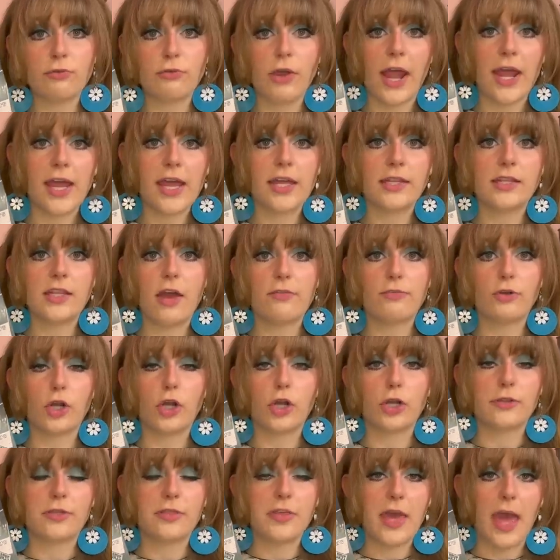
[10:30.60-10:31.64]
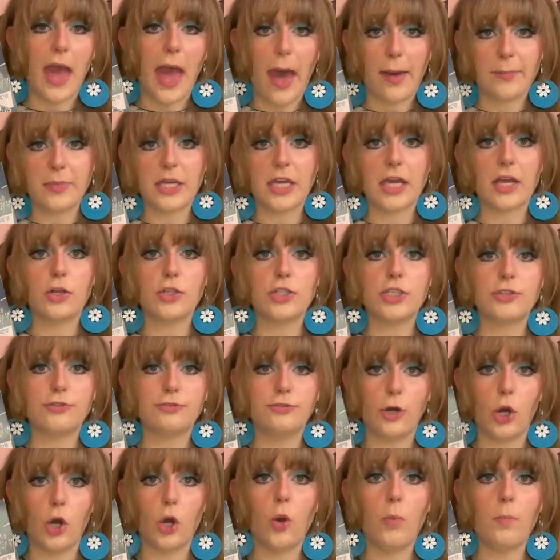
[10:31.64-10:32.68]
Ray had never heard the Abigail
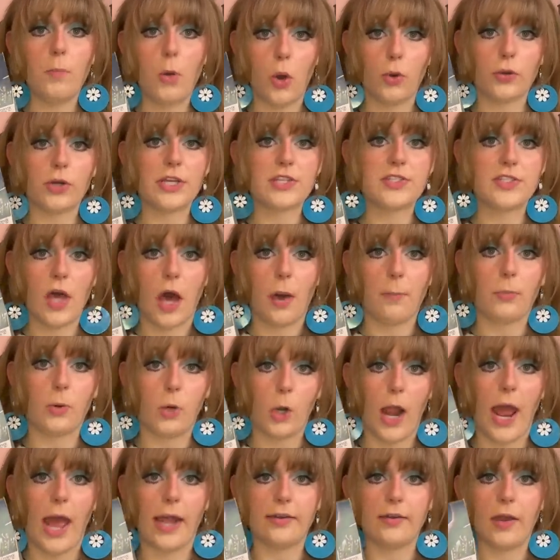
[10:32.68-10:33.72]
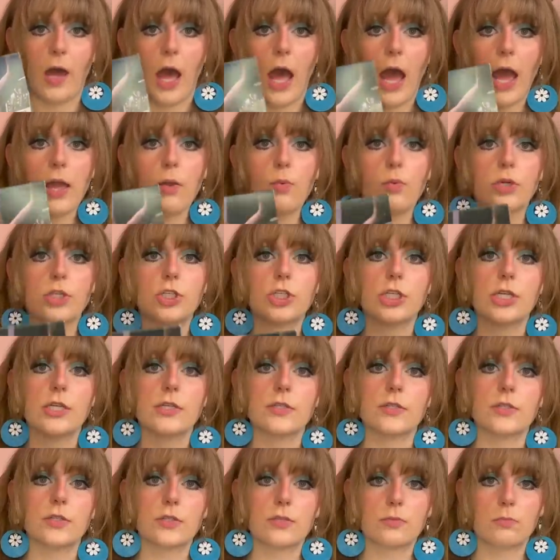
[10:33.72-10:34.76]
DeVoe modus operandi, which
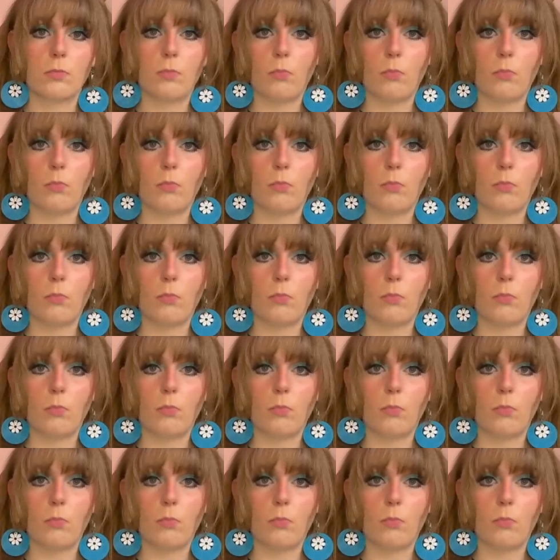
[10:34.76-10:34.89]
is